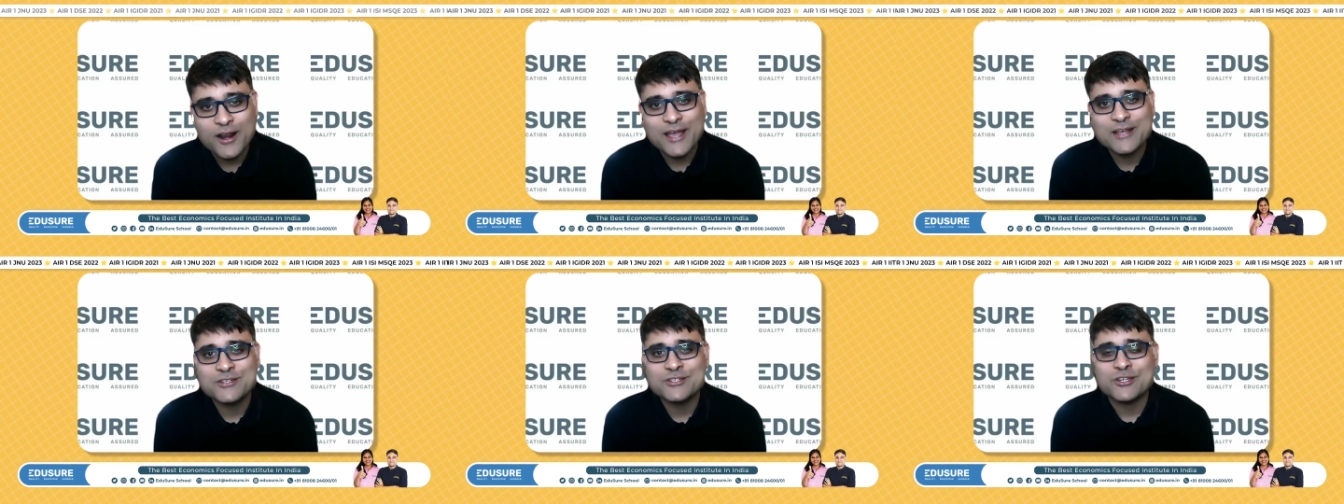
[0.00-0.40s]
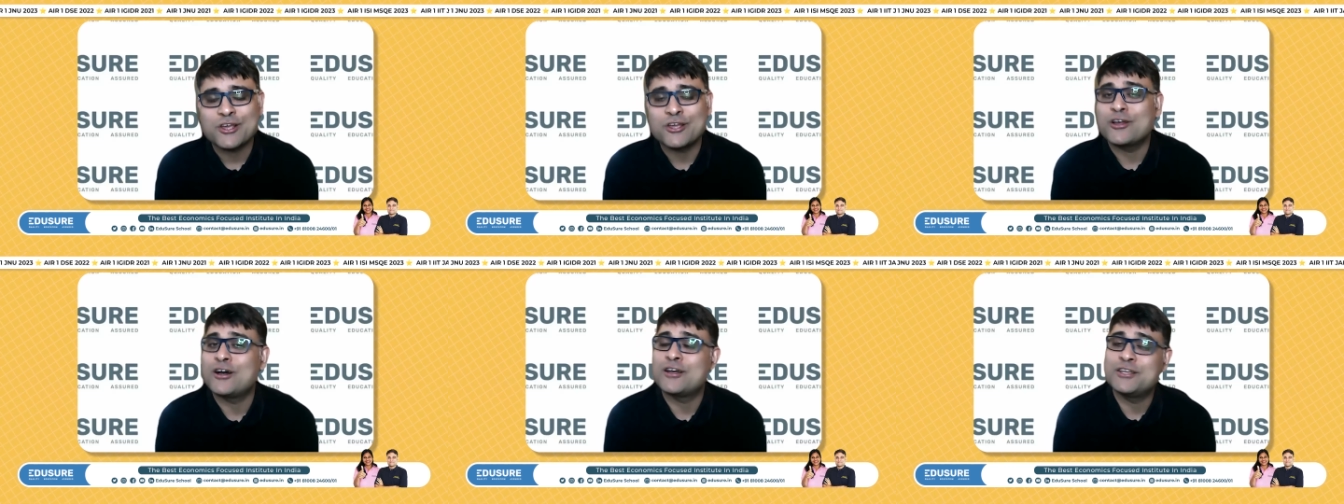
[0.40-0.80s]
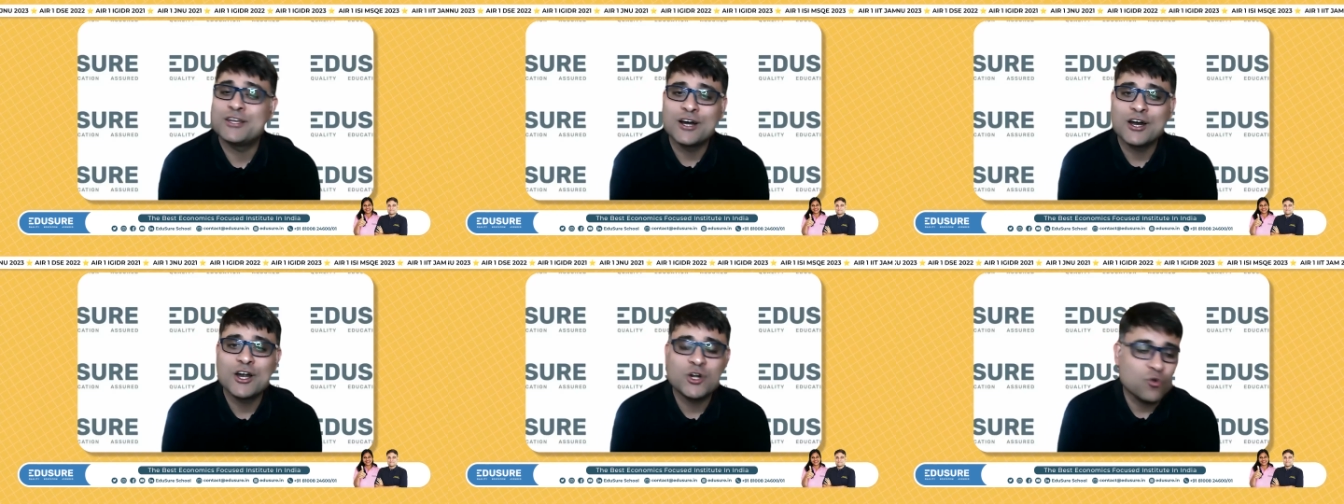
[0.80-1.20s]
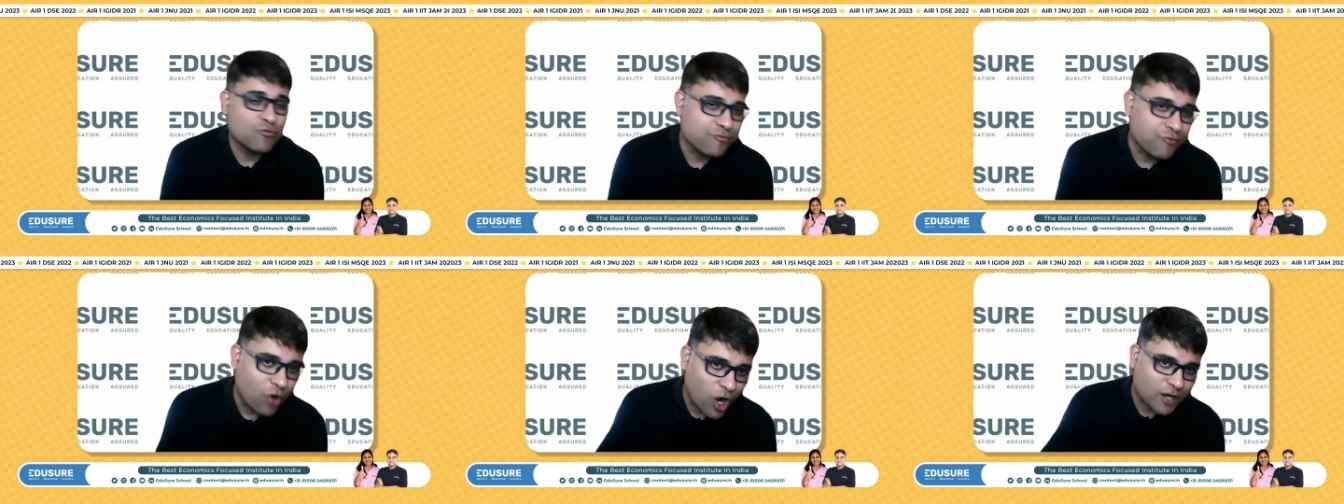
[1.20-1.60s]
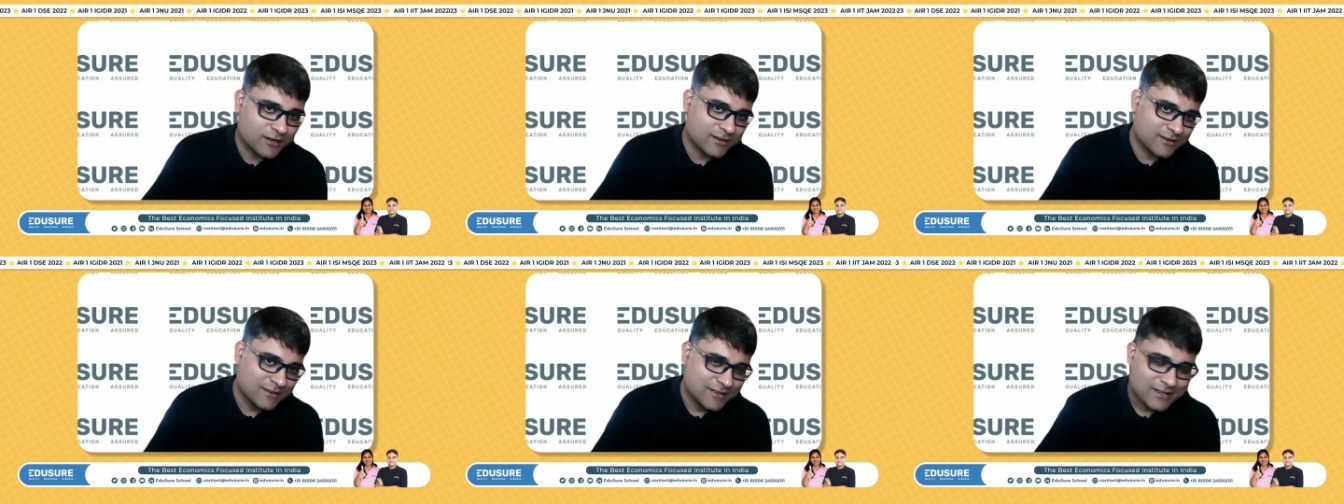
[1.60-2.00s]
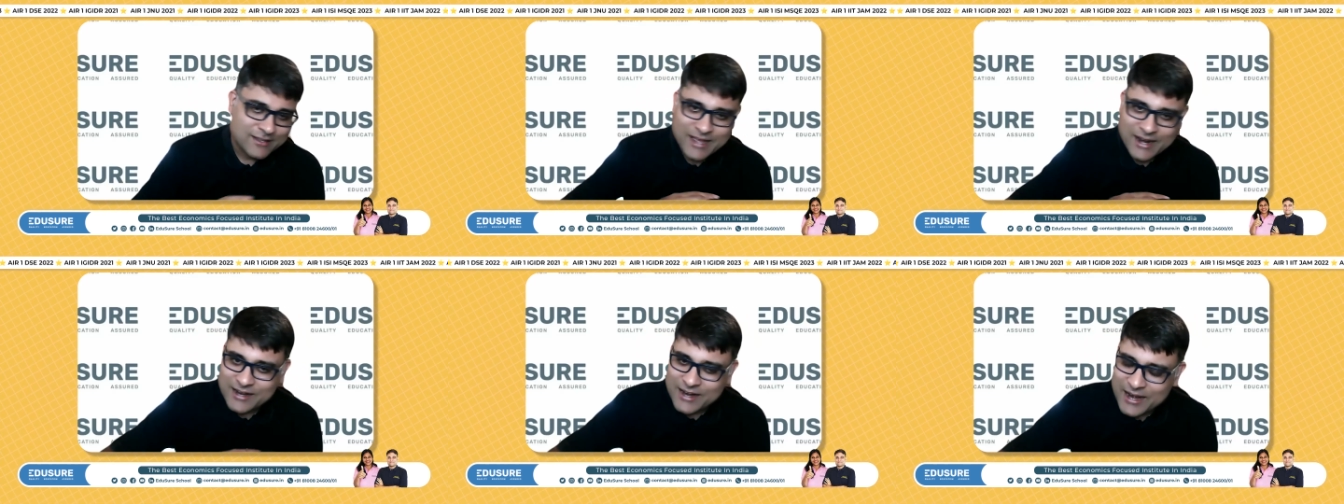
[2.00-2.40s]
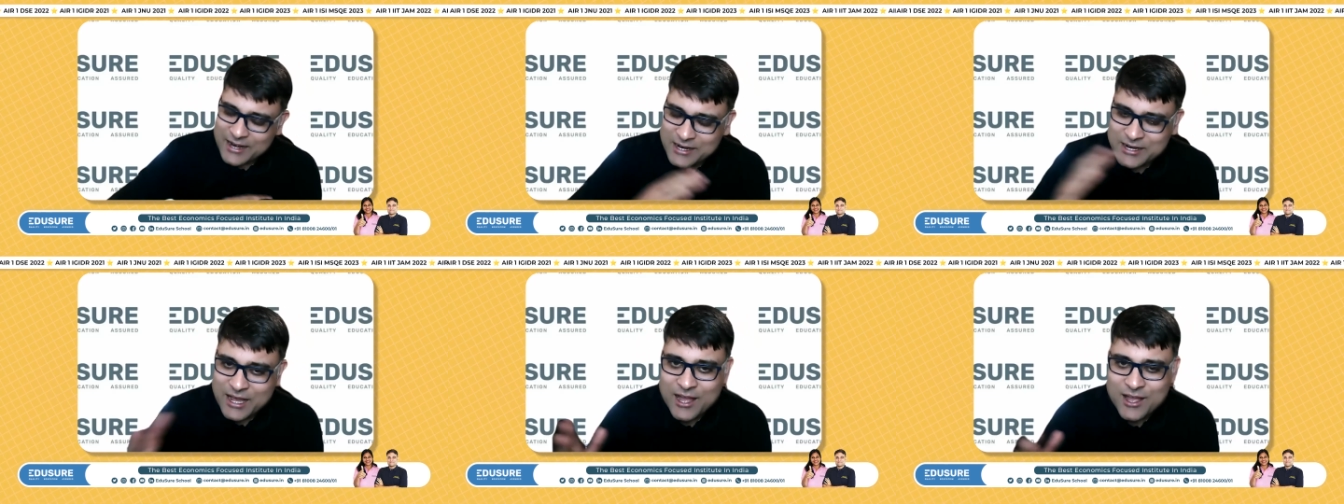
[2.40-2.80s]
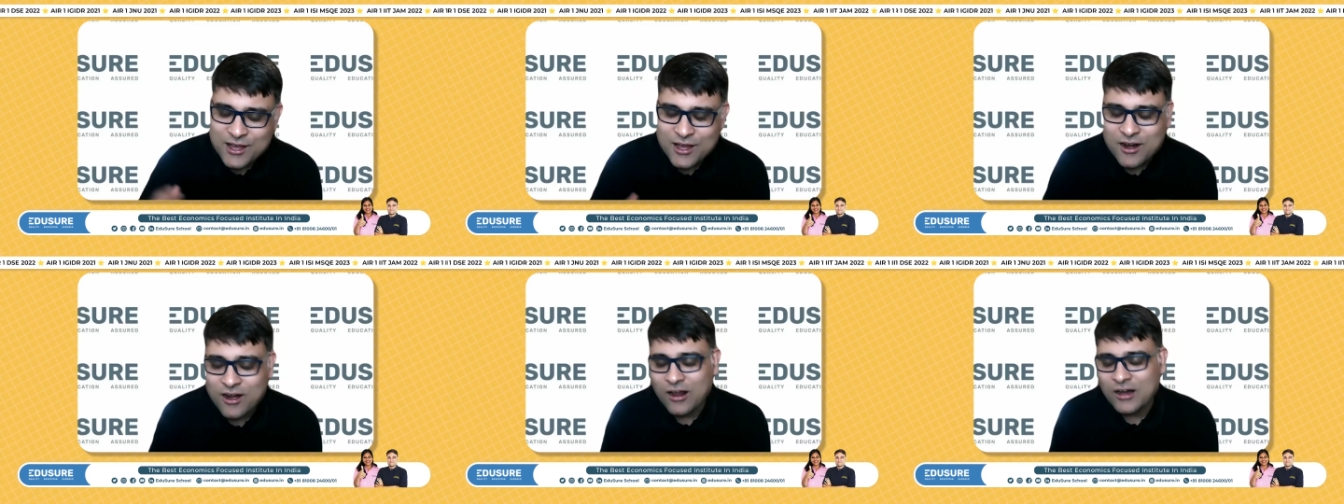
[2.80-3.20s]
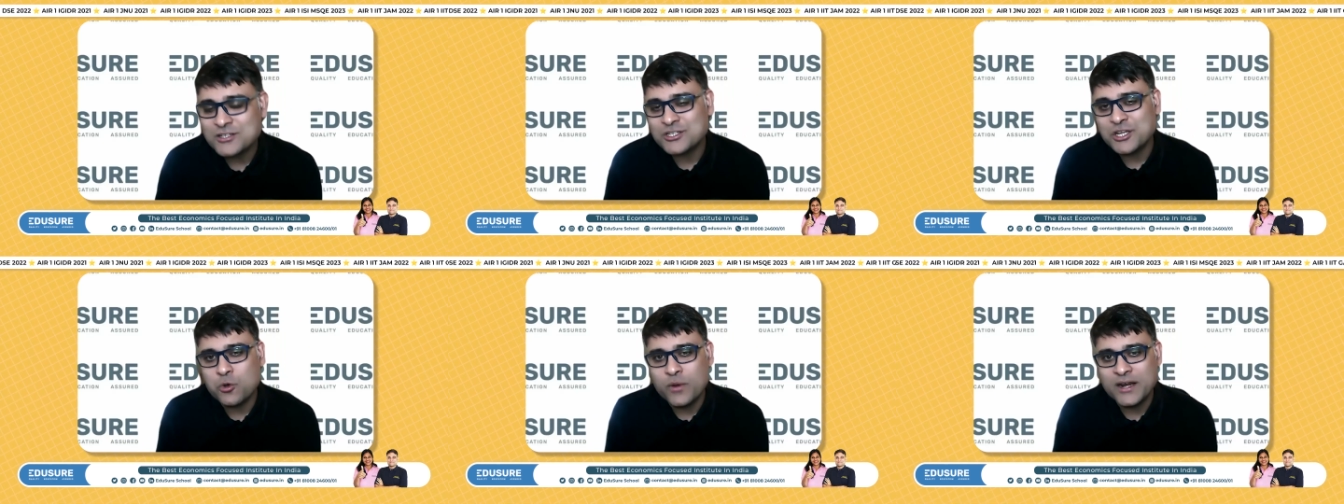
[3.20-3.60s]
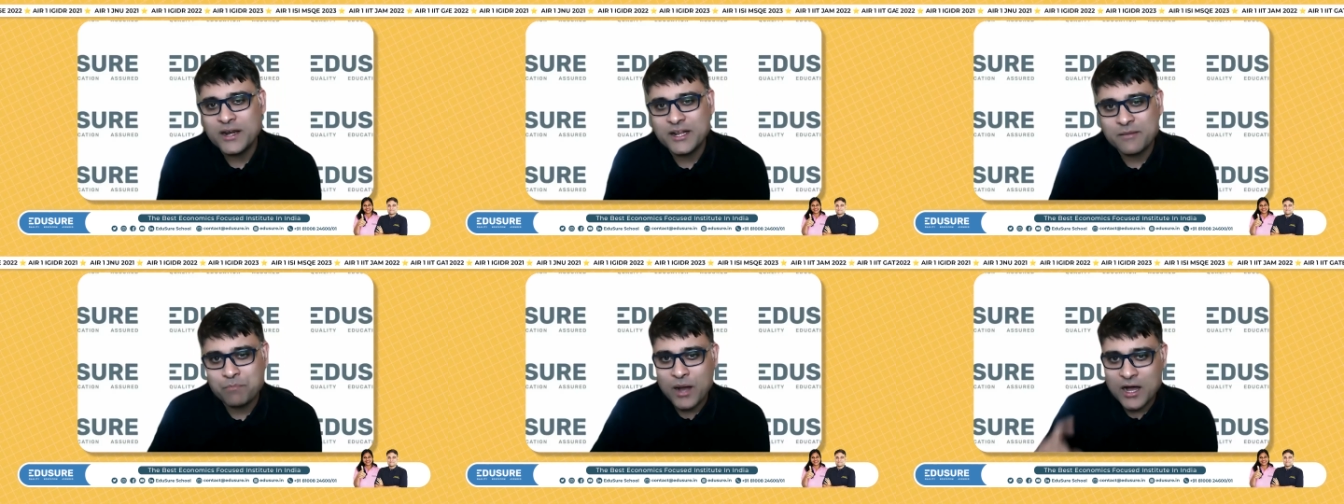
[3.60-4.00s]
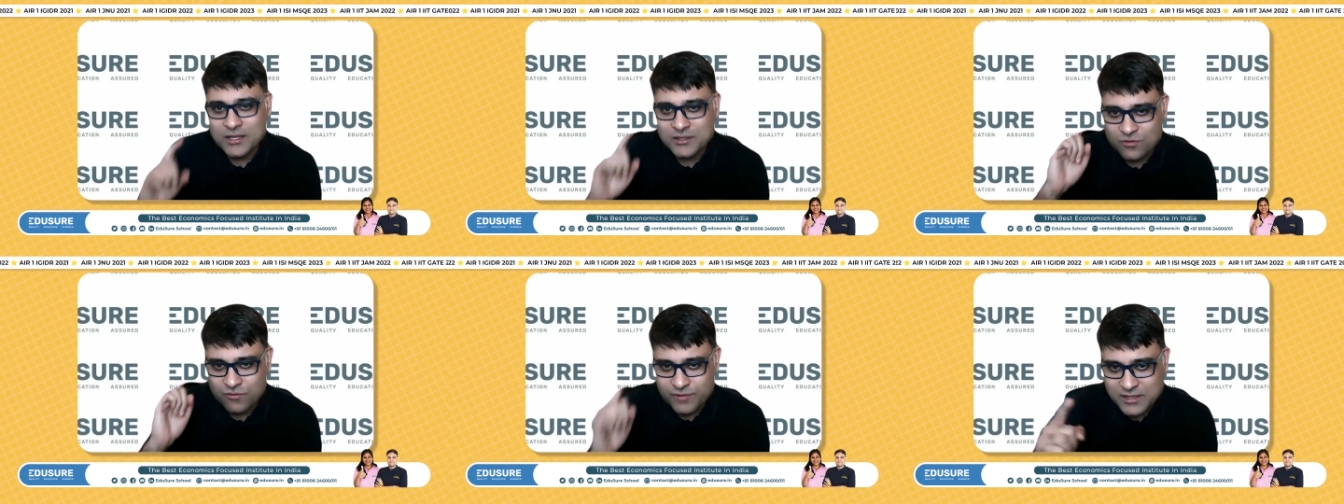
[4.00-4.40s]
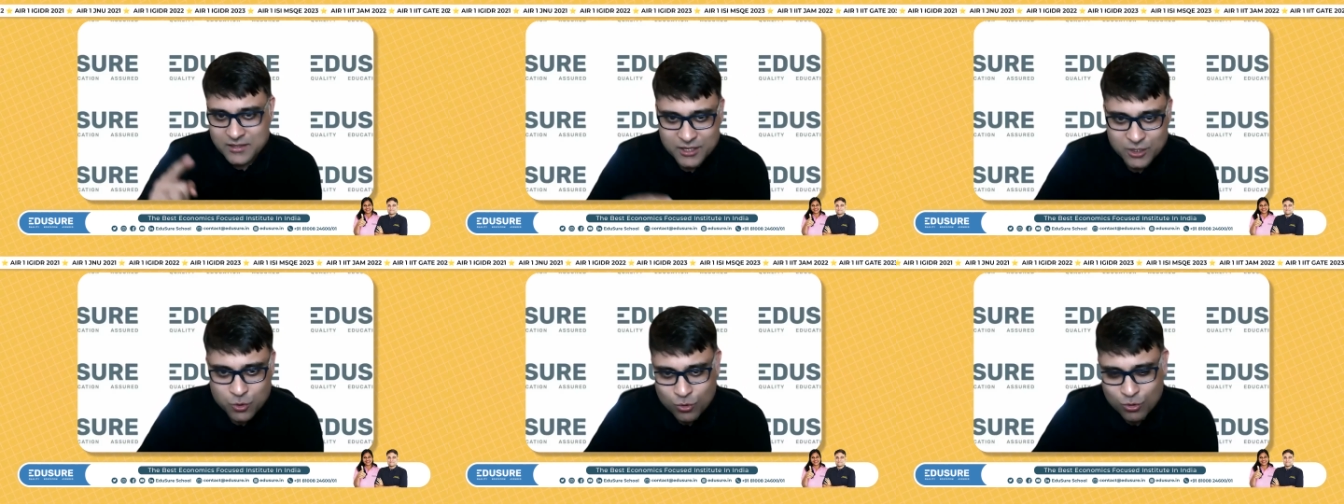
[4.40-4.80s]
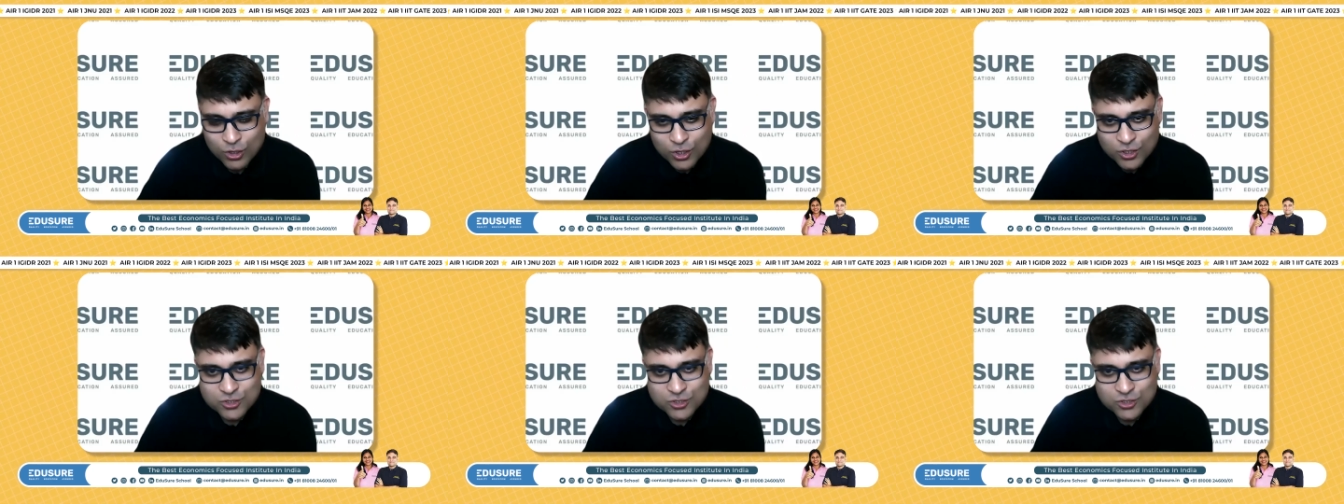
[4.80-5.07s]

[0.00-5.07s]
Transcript: is uh, here to walk that entire uh, CUET path with you.